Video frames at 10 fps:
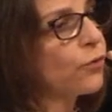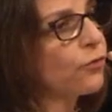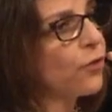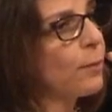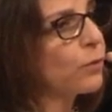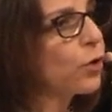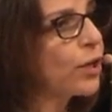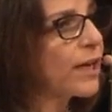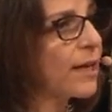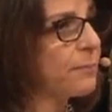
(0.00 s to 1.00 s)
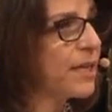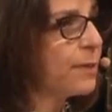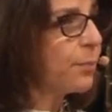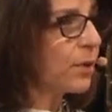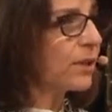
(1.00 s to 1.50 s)
from looking at
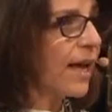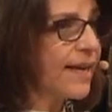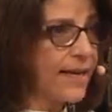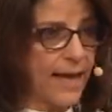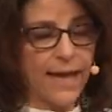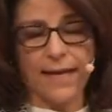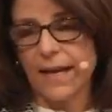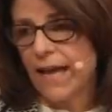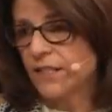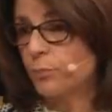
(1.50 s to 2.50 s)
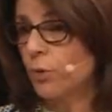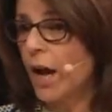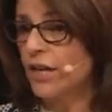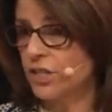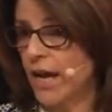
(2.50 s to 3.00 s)
people like Ed as
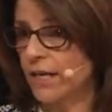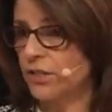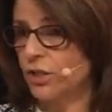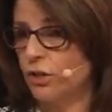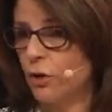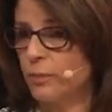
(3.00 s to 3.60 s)
projects, you know,